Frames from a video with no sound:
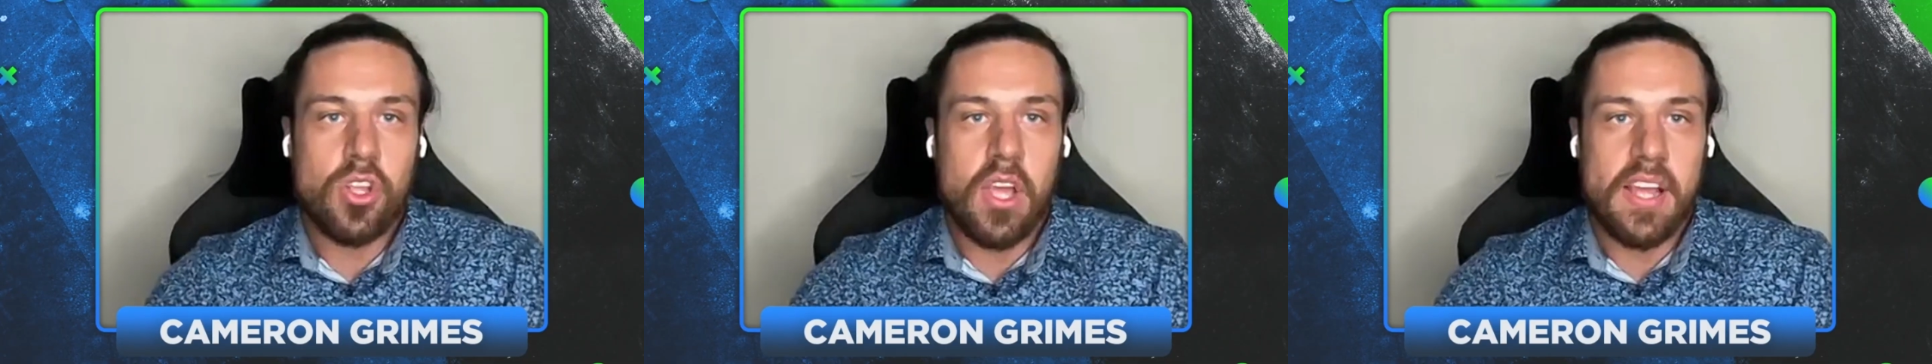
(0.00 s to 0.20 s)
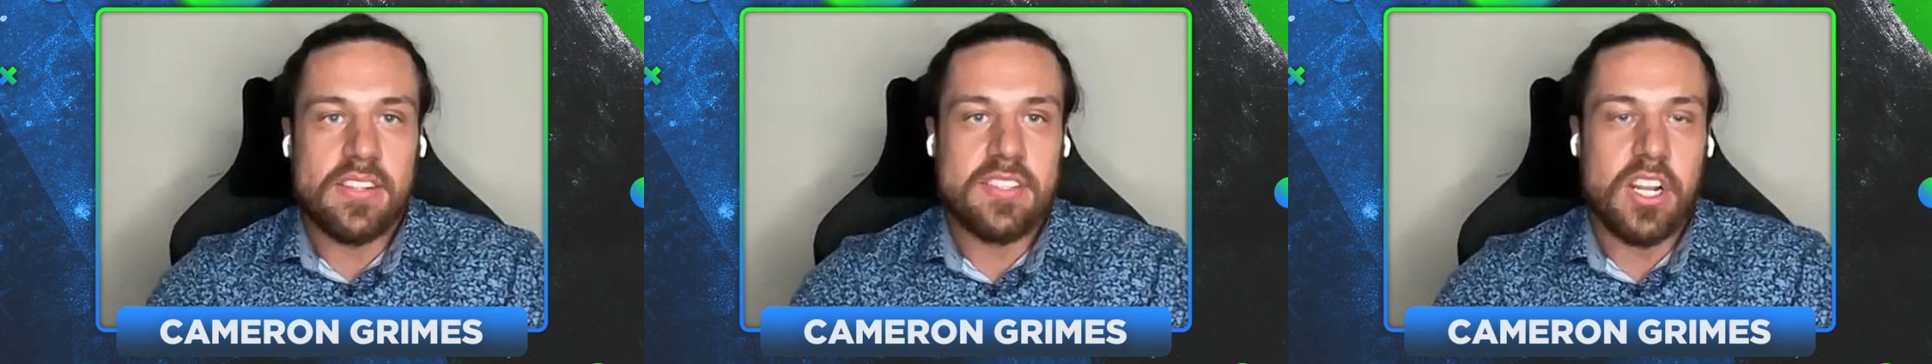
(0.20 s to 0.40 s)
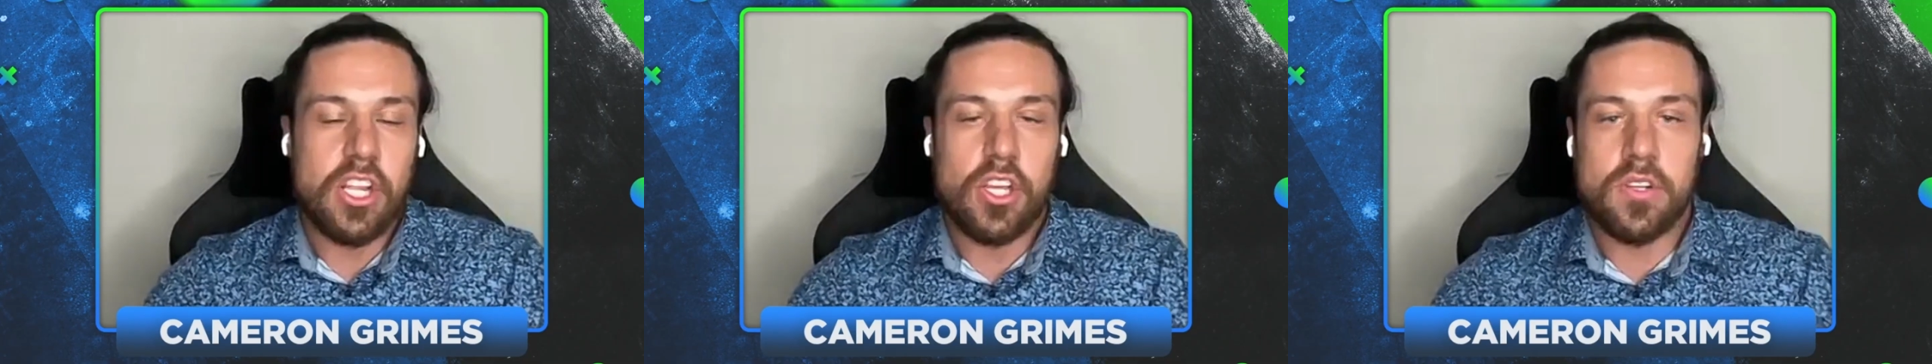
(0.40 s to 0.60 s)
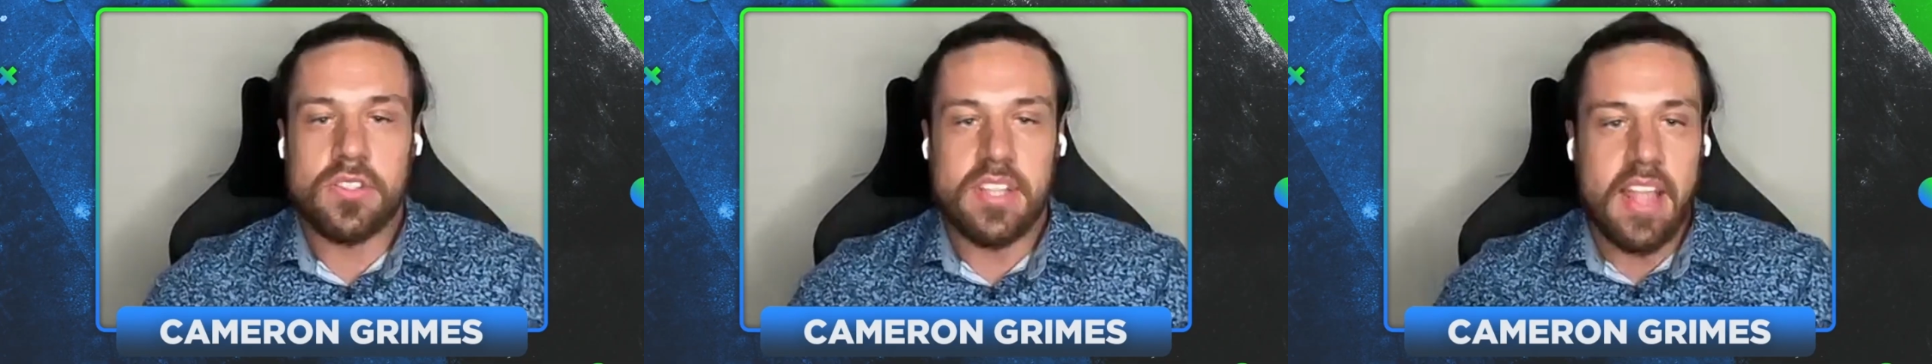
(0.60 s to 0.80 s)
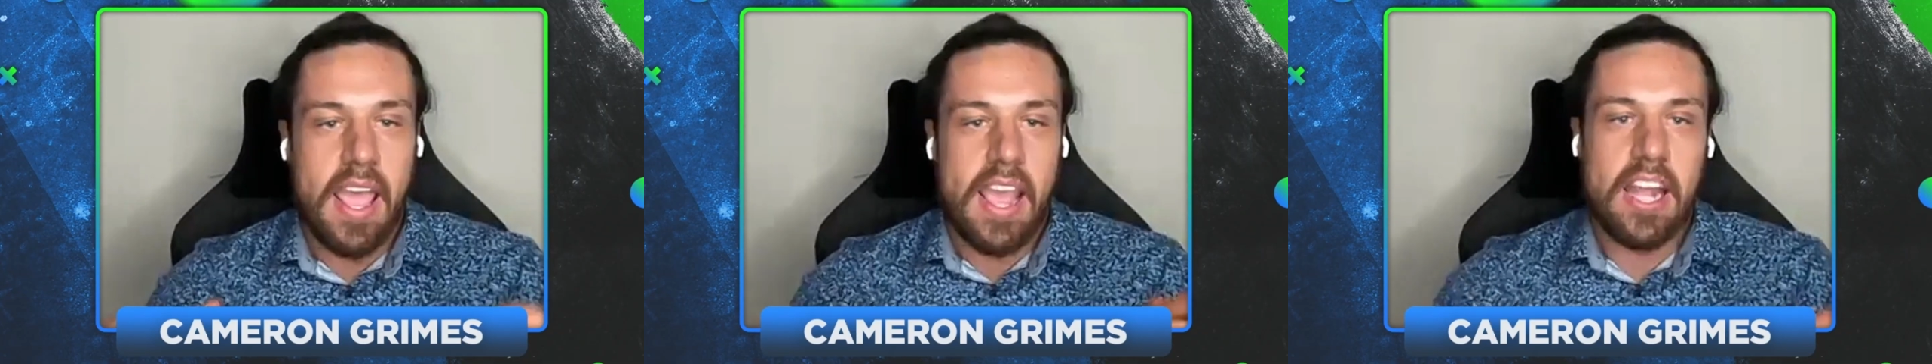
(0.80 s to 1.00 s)
instead of
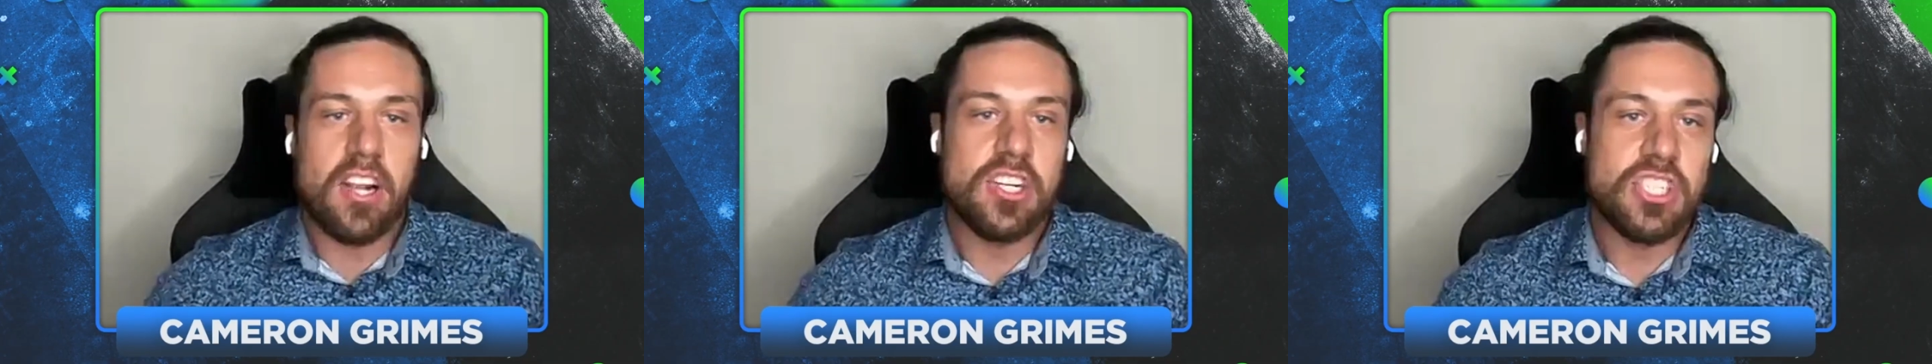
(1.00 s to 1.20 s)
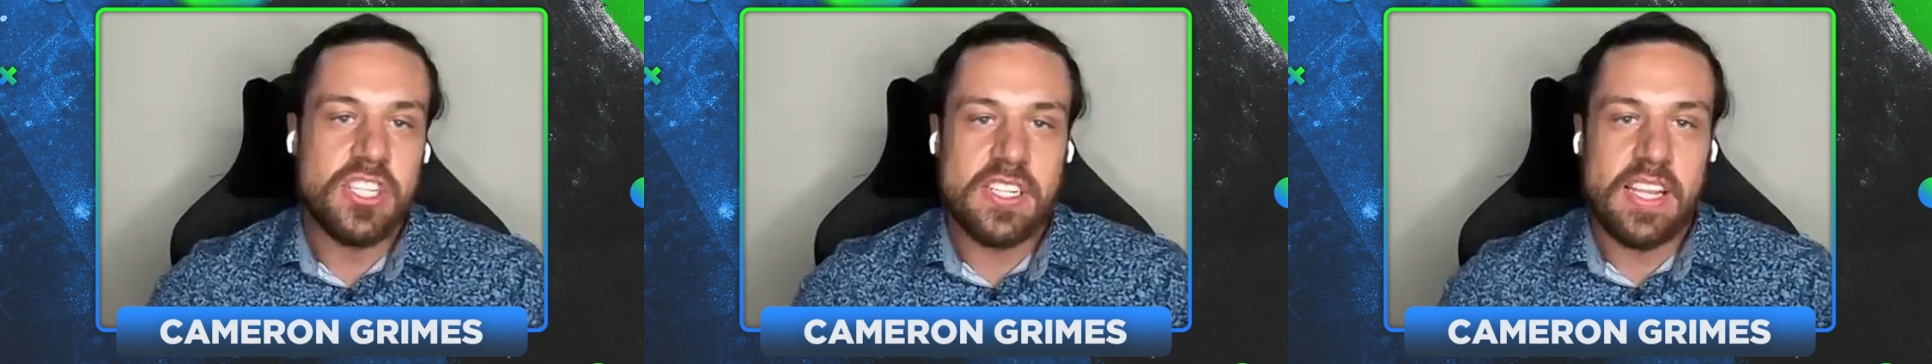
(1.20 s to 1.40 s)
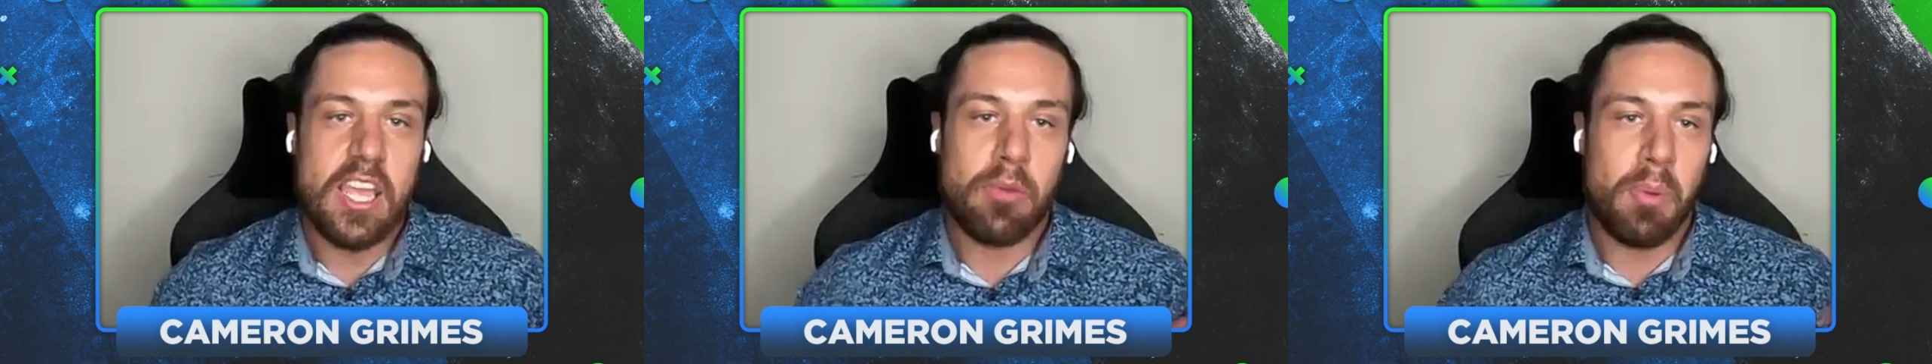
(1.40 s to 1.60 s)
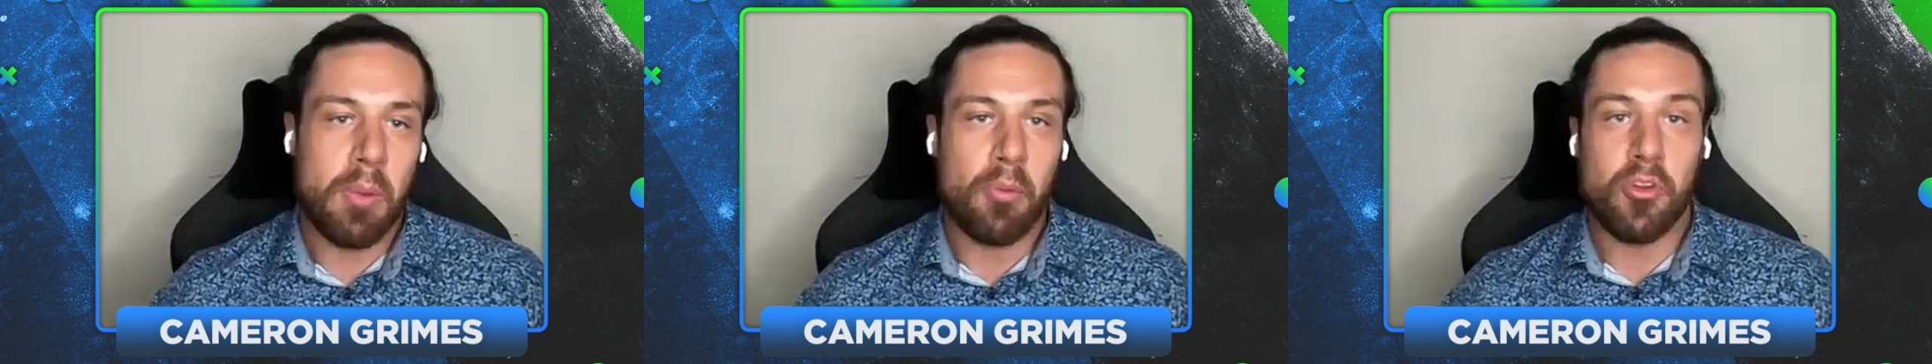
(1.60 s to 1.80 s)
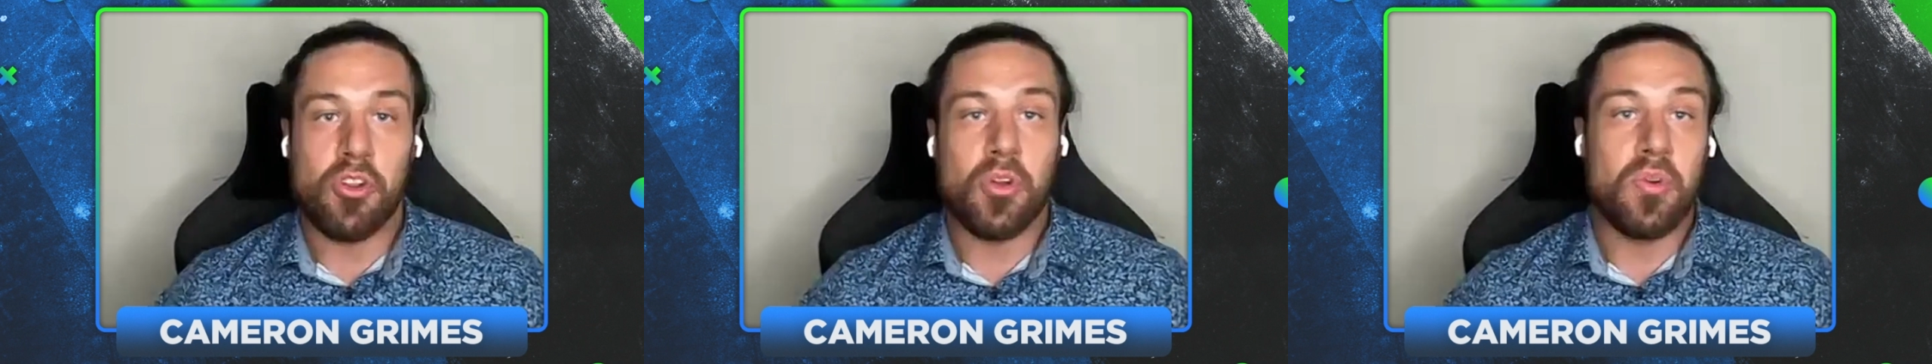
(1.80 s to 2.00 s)
using that energy to get
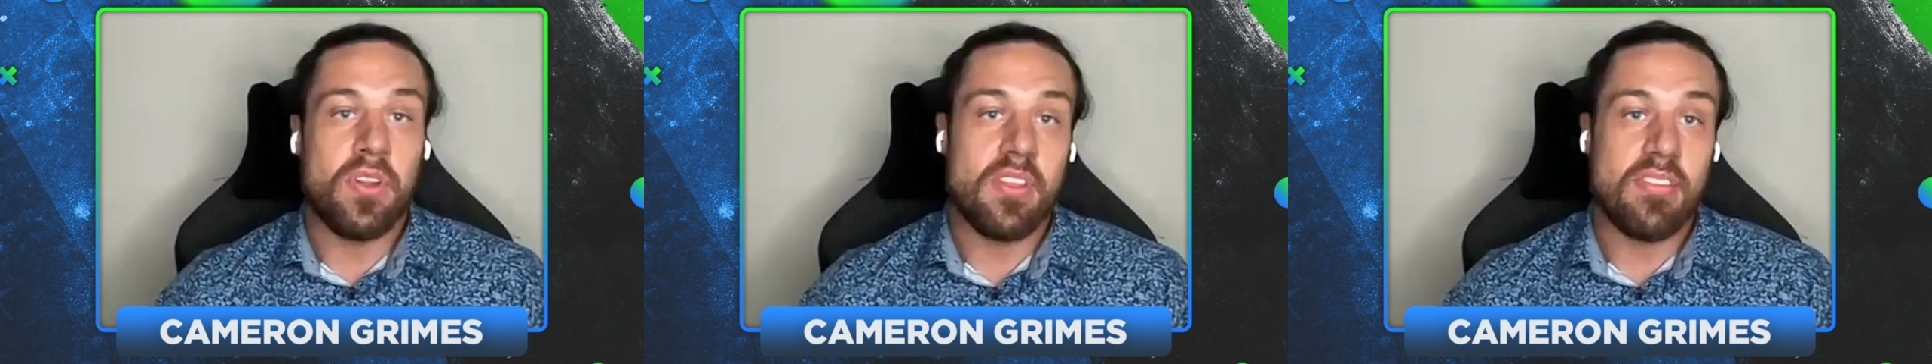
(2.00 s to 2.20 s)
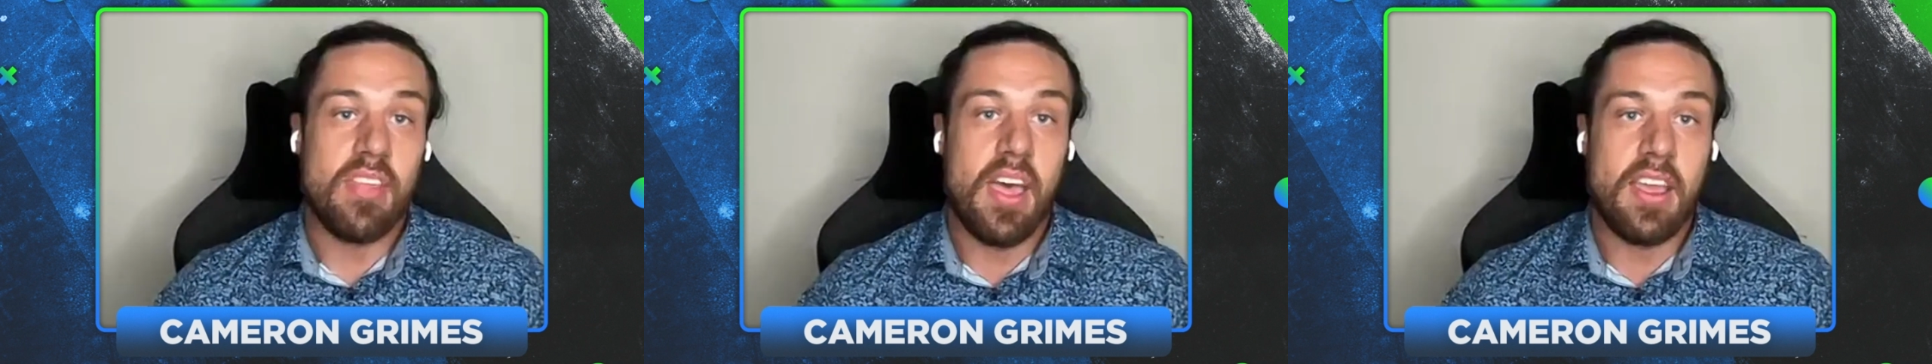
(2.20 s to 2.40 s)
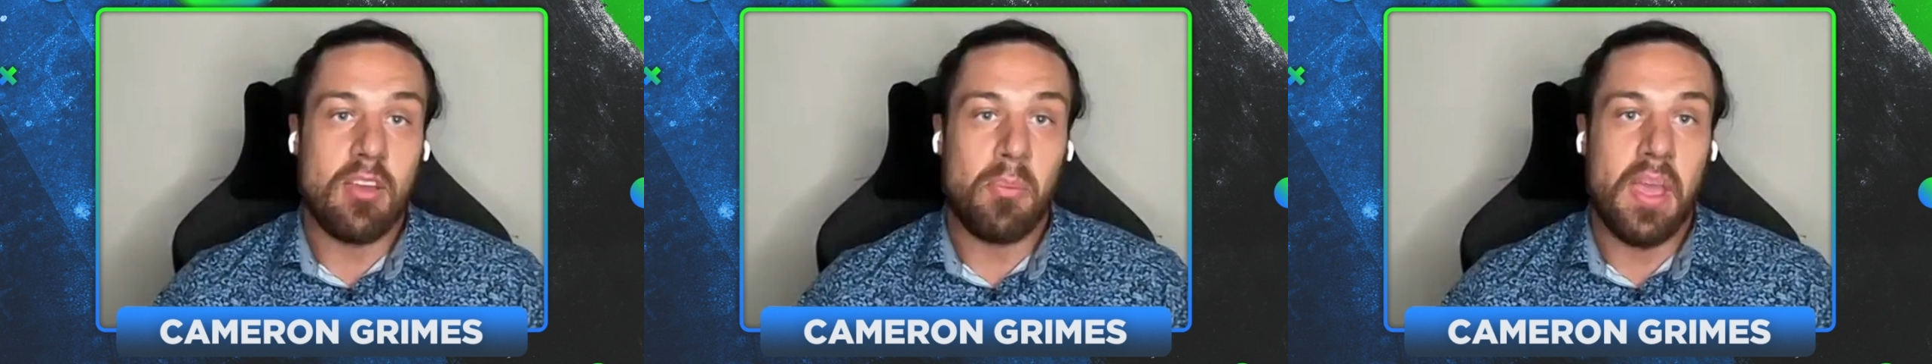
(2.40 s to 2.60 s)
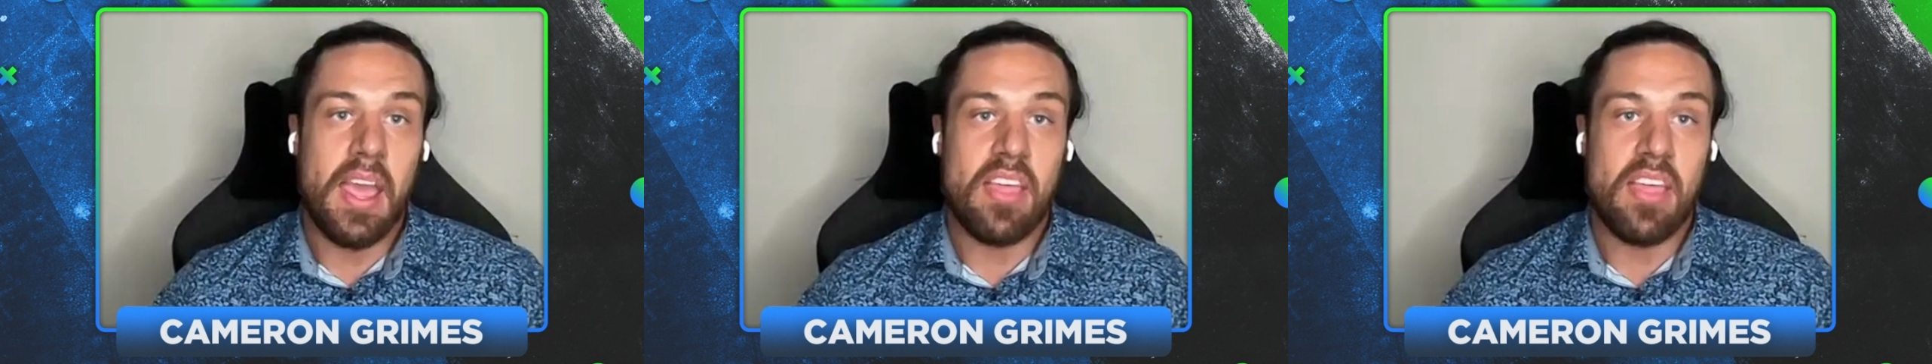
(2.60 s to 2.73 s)
people to dislike me,